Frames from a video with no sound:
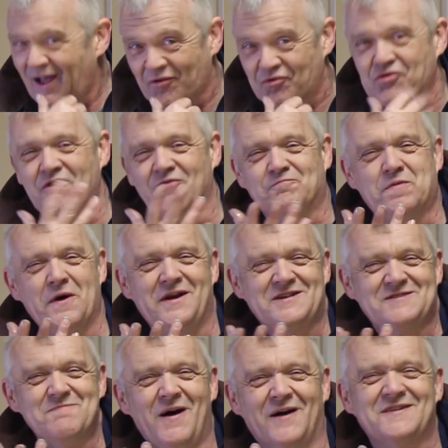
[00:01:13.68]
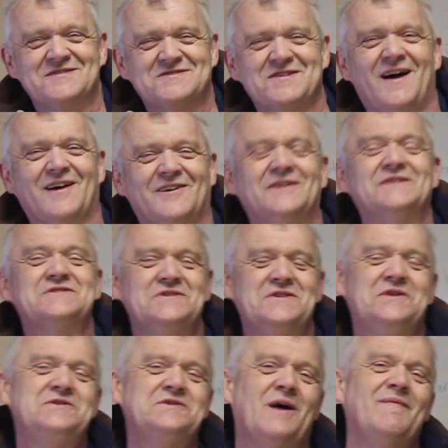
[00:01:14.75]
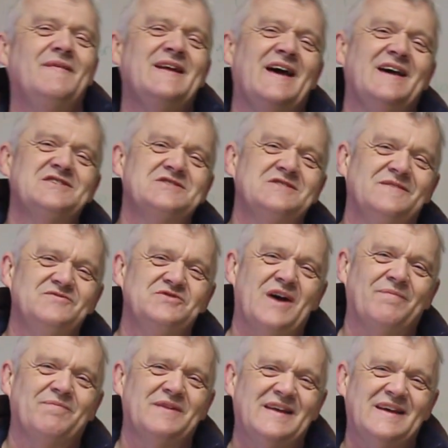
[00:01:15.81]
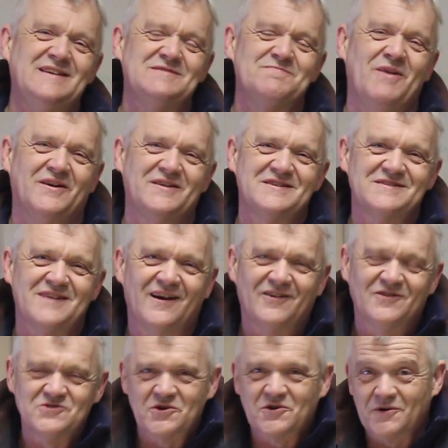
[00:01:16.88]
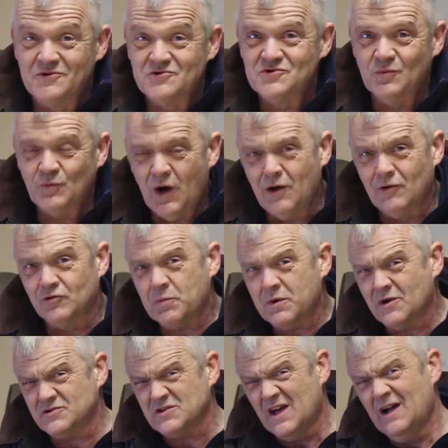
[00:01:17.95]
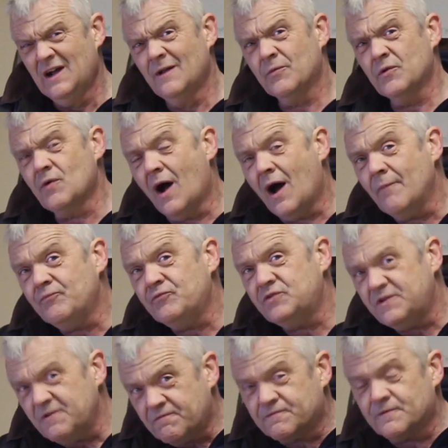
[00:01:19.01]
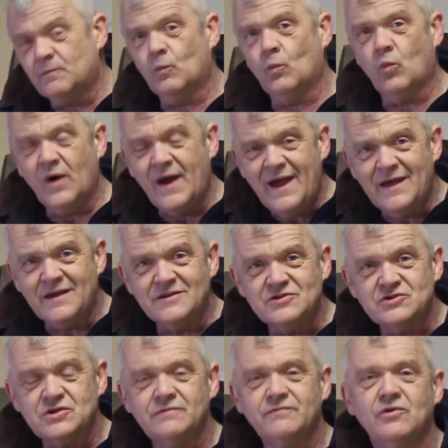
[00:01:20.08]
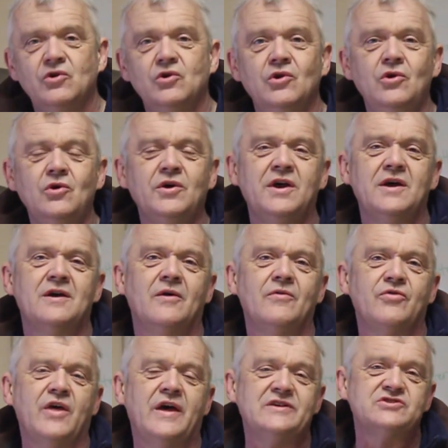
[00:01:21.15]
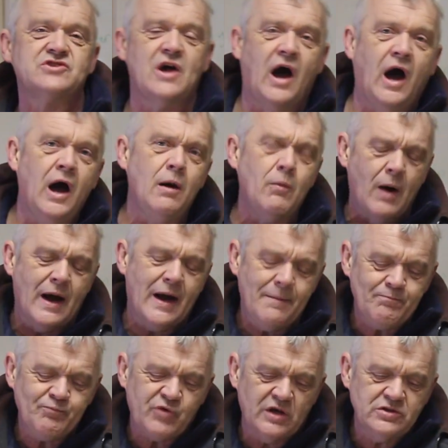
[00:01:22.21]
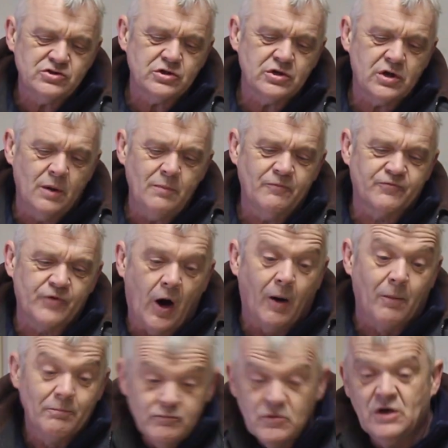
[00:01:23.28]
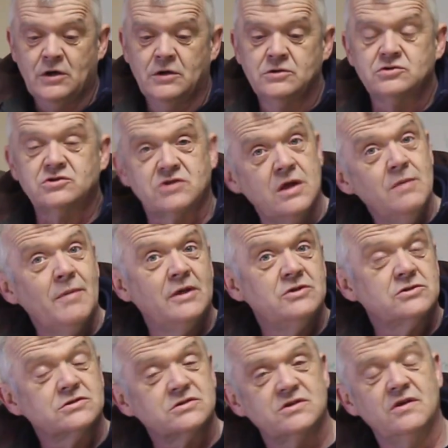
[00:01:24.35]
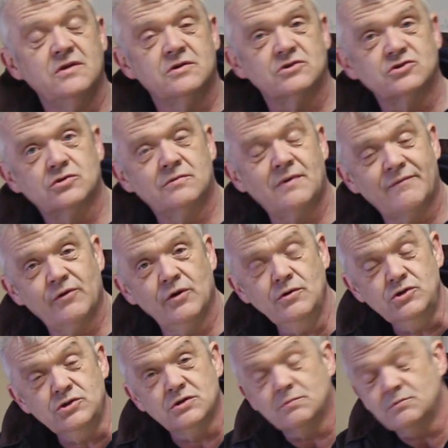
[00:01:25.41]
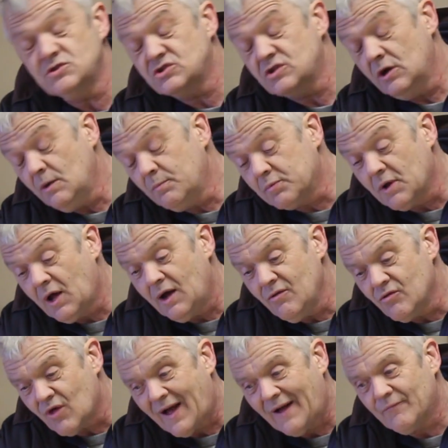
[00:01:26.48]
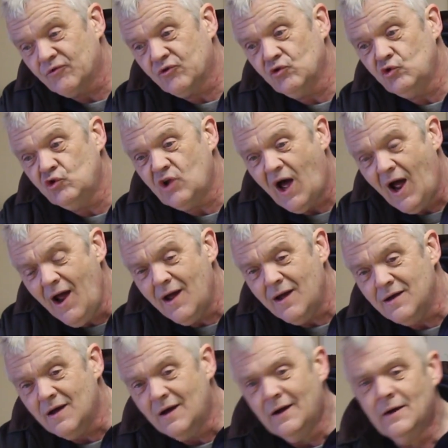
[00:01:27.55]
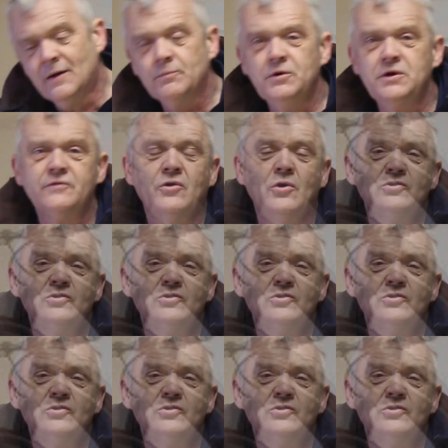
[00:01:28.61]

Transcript: death of British motorcycles and the domination of Japanese motorcycles across the world because there are different ways of looking at this. Our way tends to come from steam engines and the Industrial Revolution and we still apply that today. But